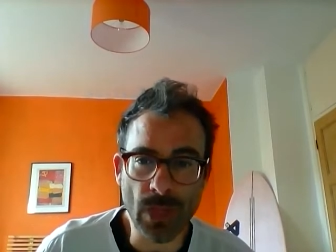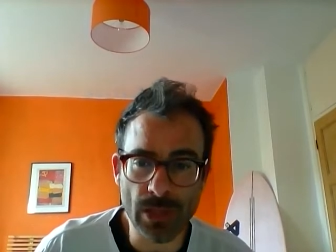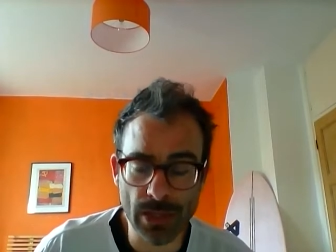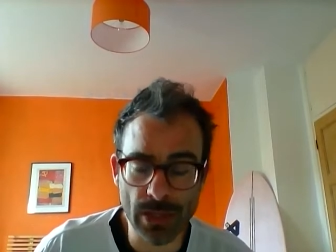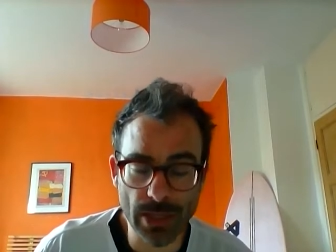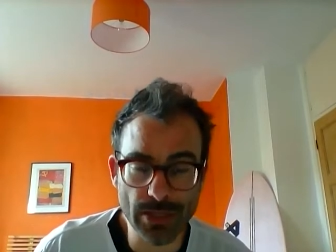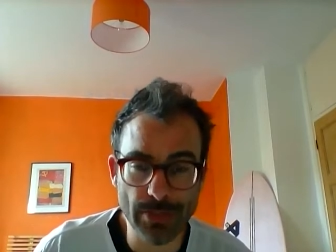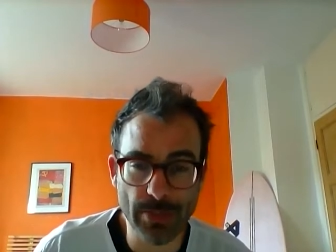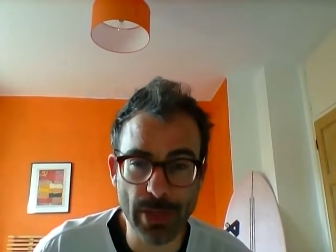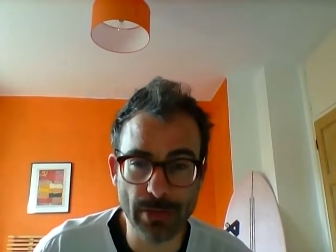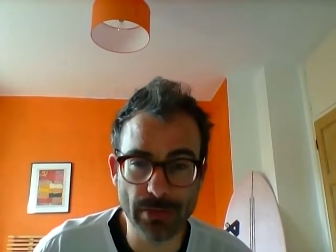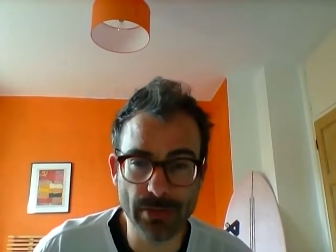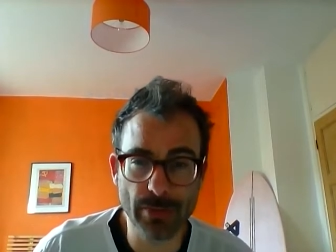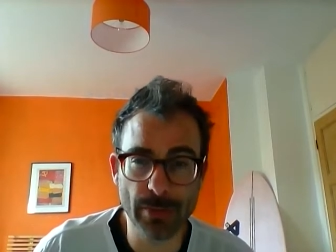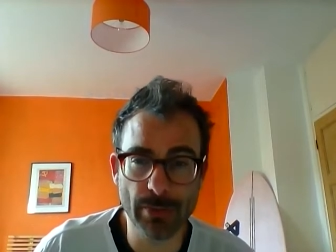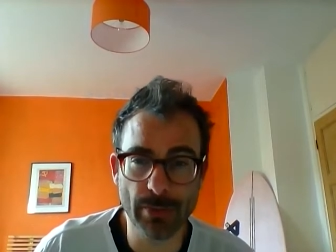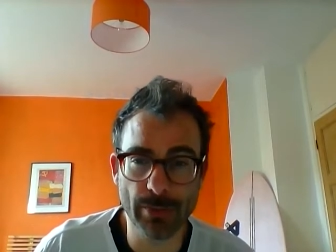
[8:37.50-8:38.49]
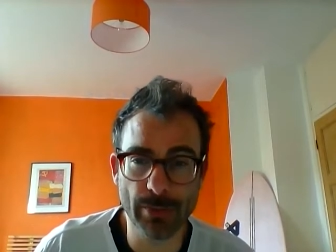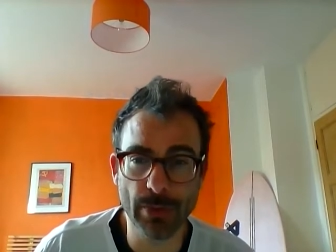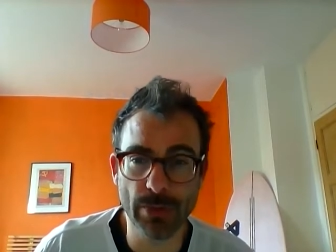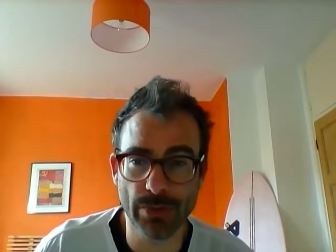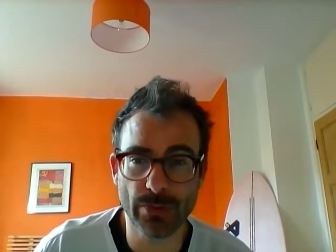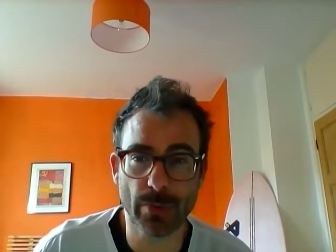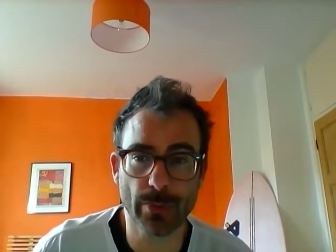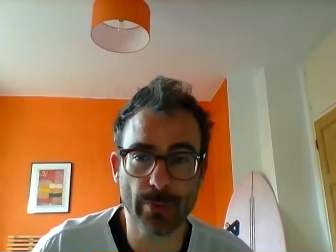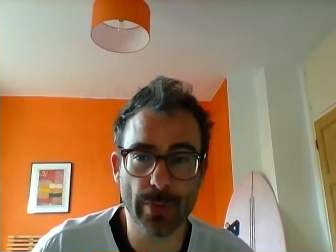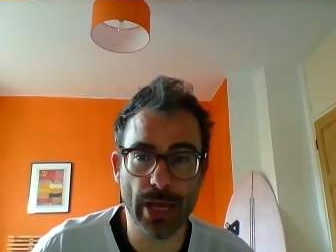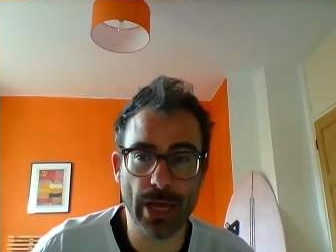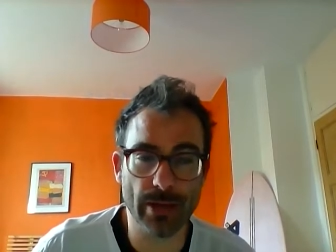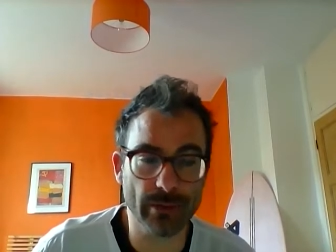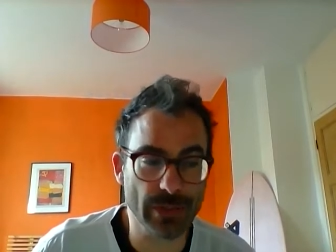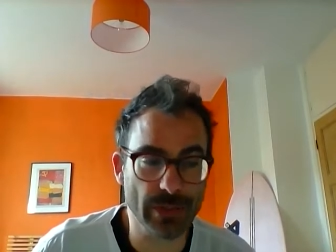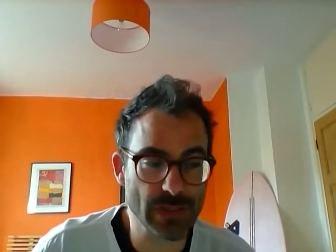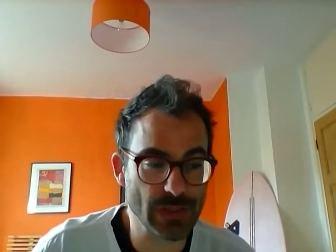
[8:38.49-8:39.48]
they should be able to be removed from power.